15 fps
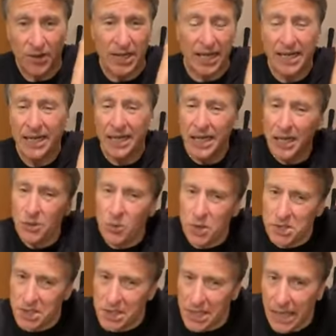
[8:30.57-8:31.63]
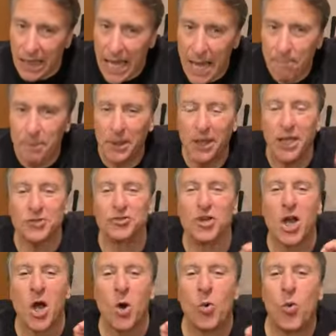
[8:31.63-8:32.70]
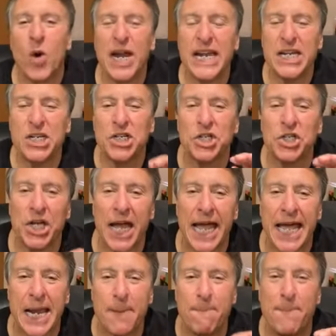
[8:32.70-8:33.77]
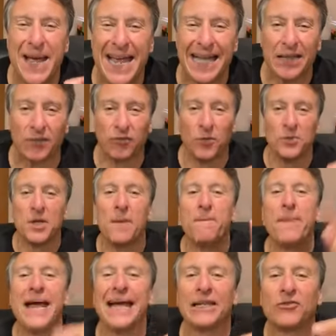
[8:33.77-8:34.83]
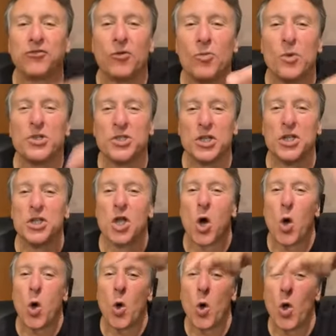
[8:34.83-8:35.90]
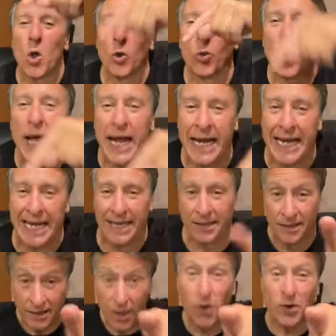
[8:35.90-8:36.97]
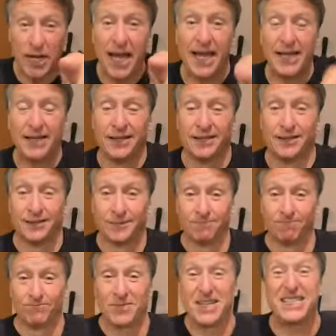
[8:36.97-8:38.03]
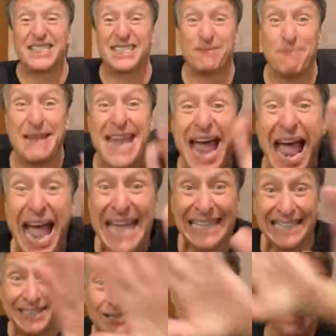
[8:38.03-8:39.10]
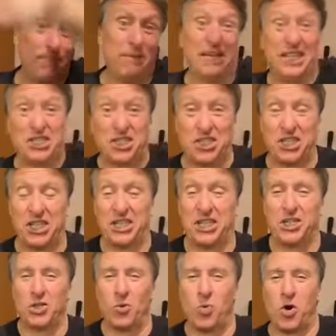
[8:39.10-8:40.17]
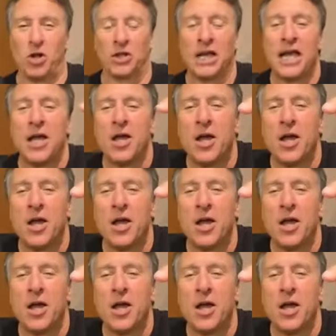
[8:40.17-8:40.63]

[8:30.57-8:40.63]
Okay? It wasn't the lap of luxury. We shared a bathroom. The bathroom was in the hallway. Okay? This is Manhattan, the biggest city in the world.